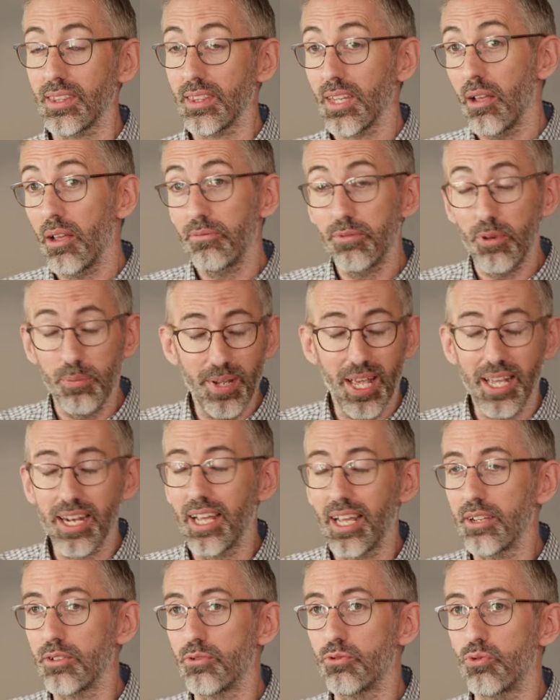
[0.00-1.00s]
And from that
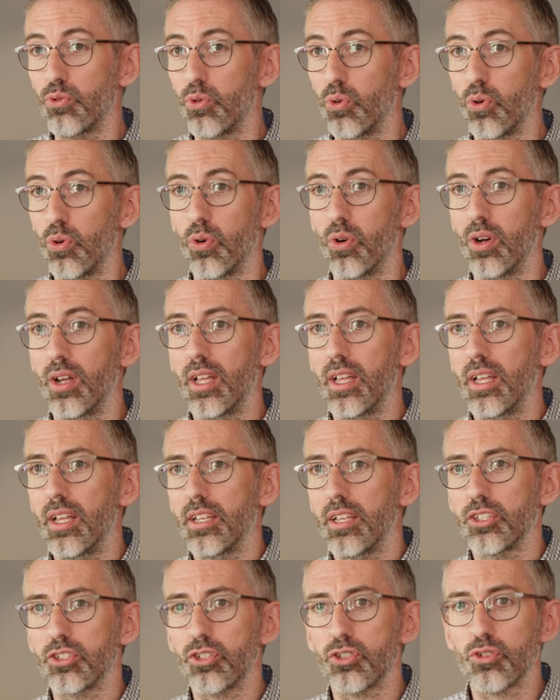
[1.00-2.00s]
I draw
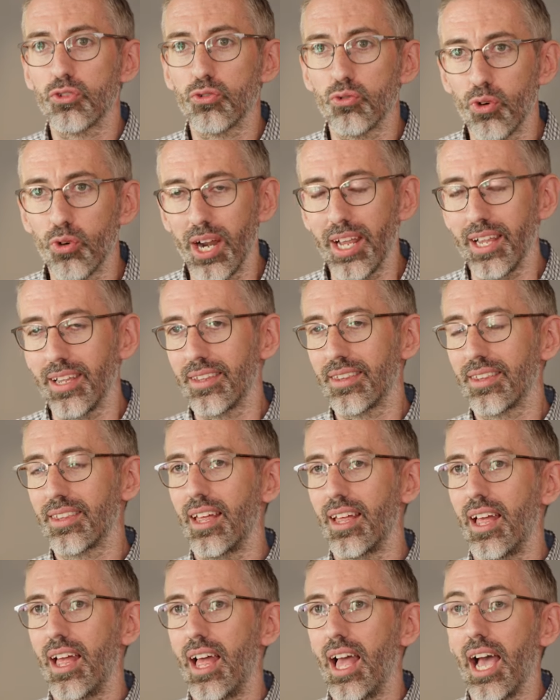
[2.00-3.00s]
strength
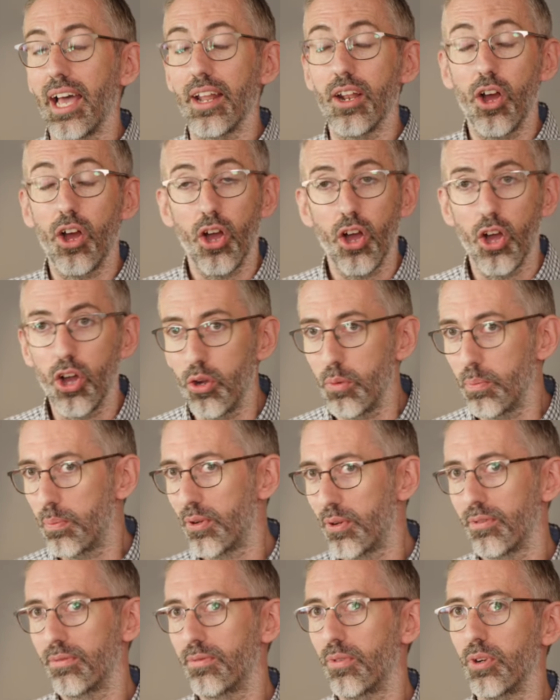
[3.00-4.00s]
and hope
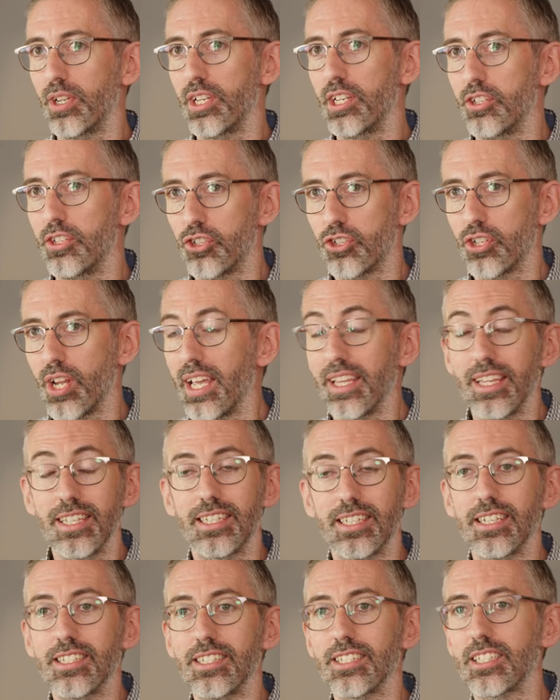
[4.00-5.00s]
for each day.
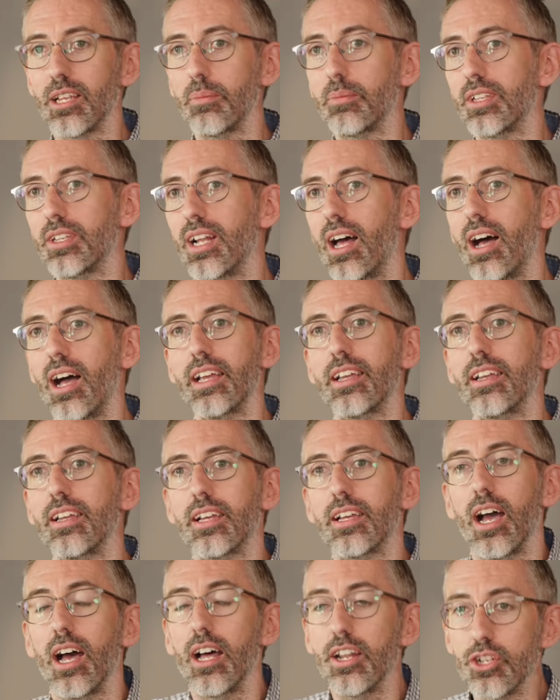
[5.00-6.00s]
This isn't something that I can
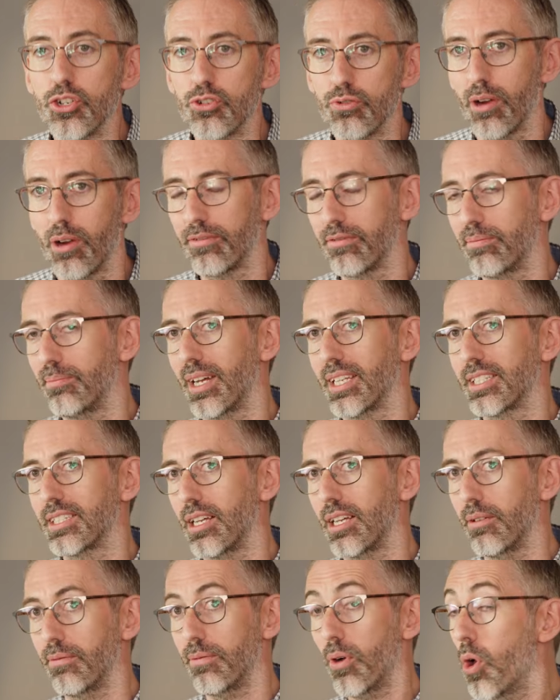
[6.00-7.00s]
conjure up for
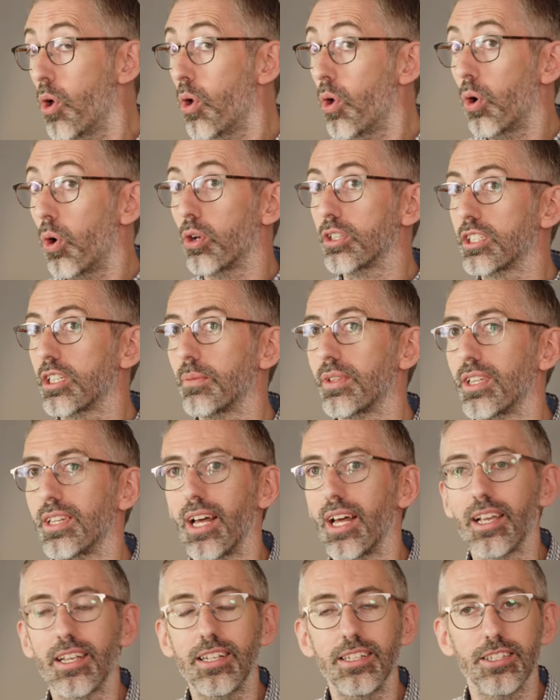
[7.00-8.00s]
myself or something
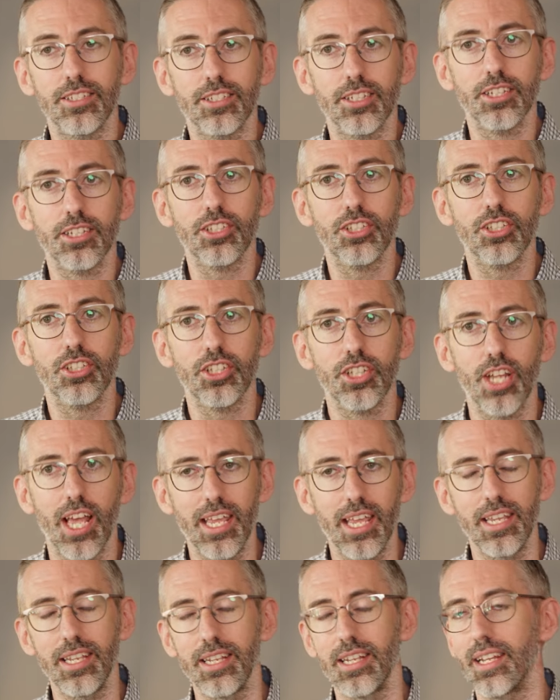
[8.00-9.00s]
that I can
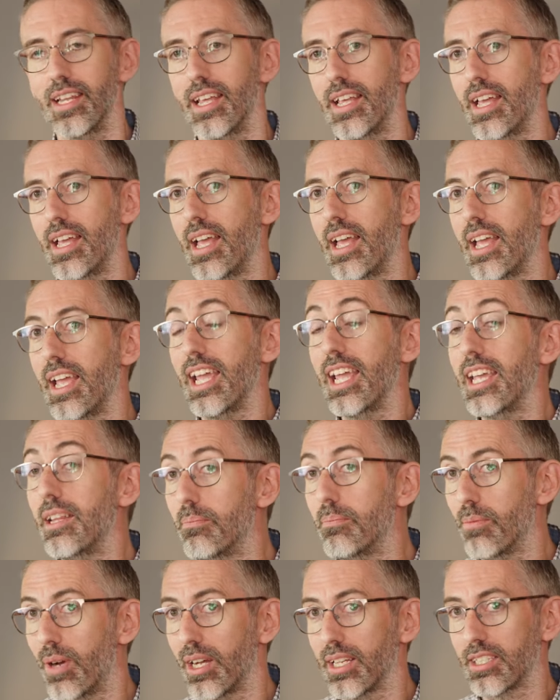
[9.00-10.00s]
sustain
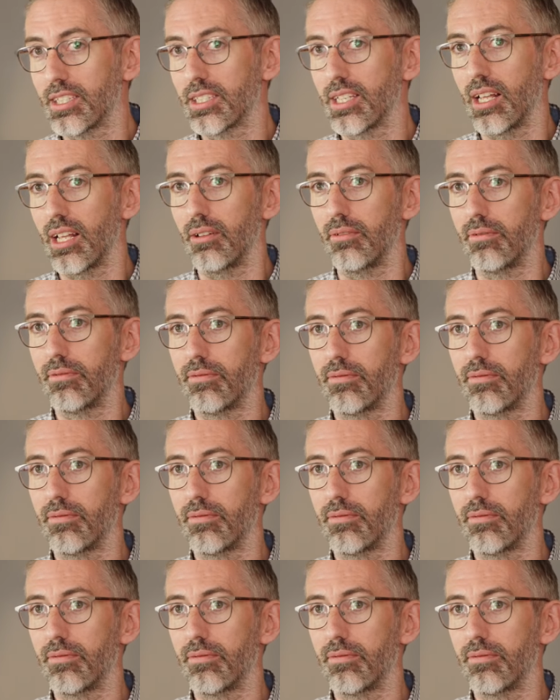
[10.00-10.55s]
in myself.